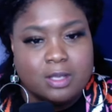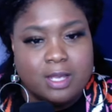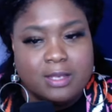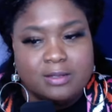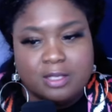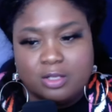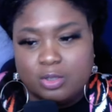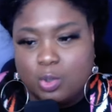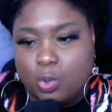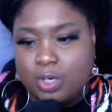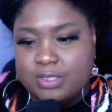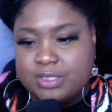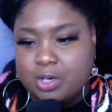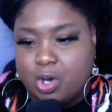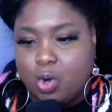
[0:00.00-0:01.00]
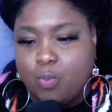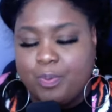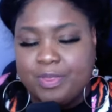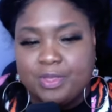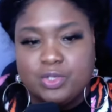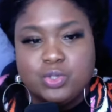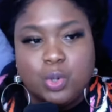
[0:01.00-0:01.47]
and the Lord to
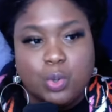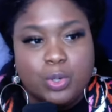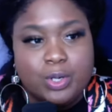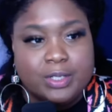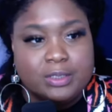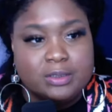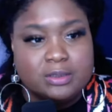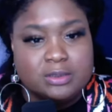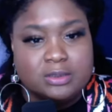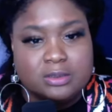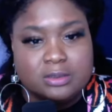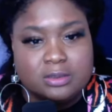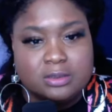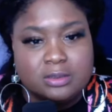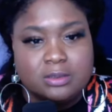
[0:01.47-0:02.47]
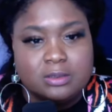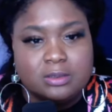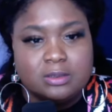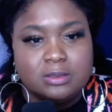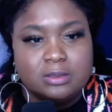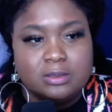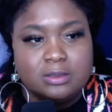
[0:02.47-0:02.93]
open the door,
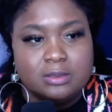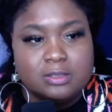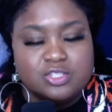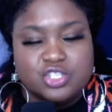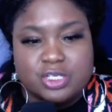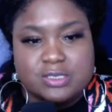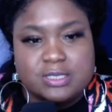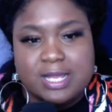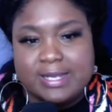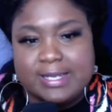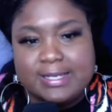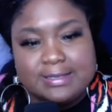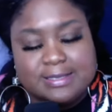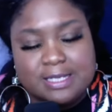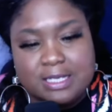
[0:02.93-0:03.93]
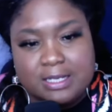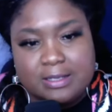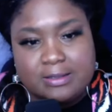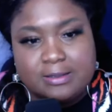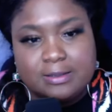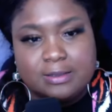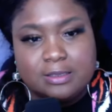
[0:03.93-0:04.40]
just like He
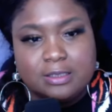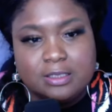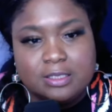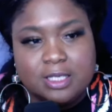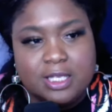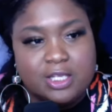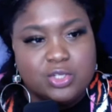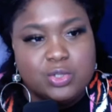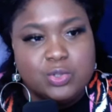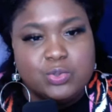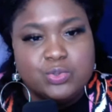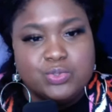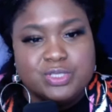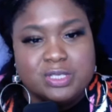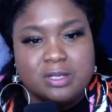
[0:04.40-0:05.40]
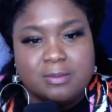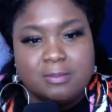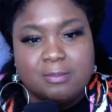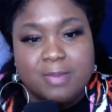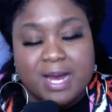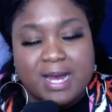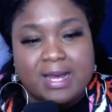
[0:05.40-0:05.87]
did. He used
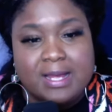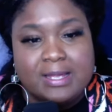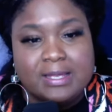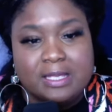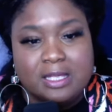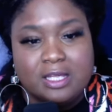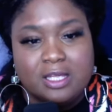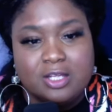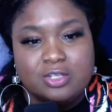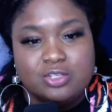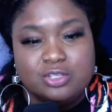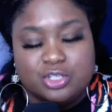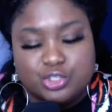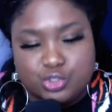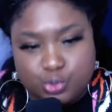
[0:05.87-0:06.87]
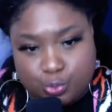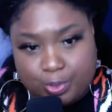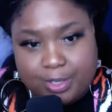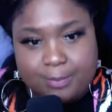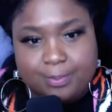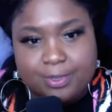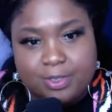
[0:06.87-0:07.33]
my the
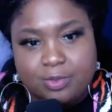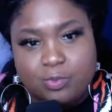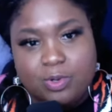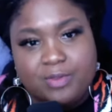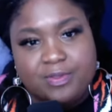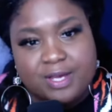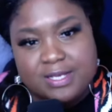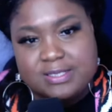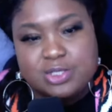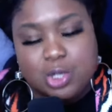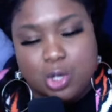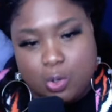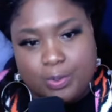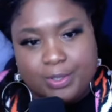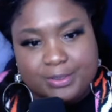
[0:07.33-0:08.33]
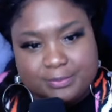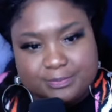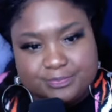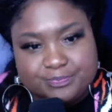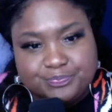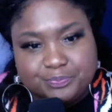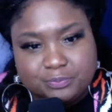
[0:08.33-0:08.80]
trip with us going,
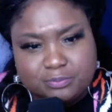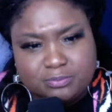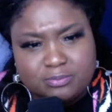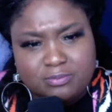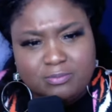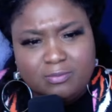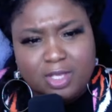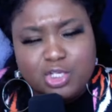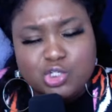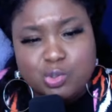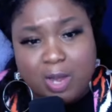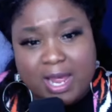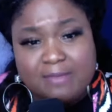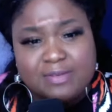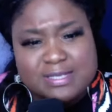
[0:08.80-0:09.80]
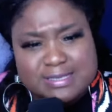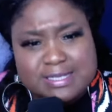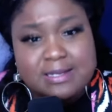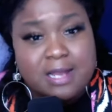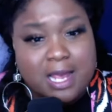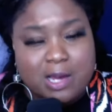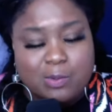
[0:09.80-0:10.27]
driving
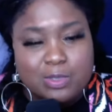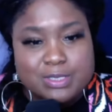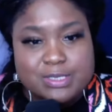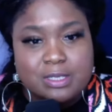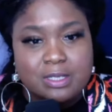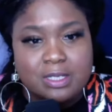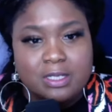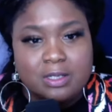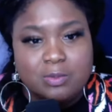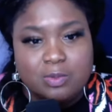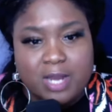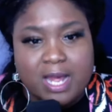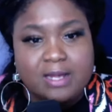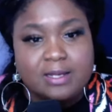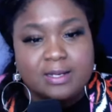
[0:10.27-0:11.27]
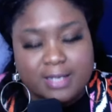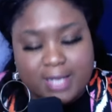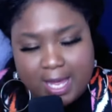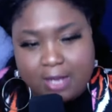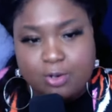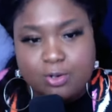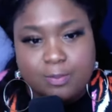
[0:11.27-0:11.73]
10 hours when I could have
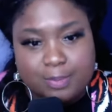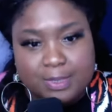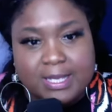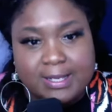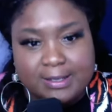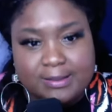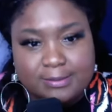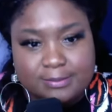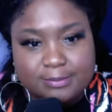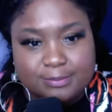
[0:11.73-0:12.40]
got on a plane.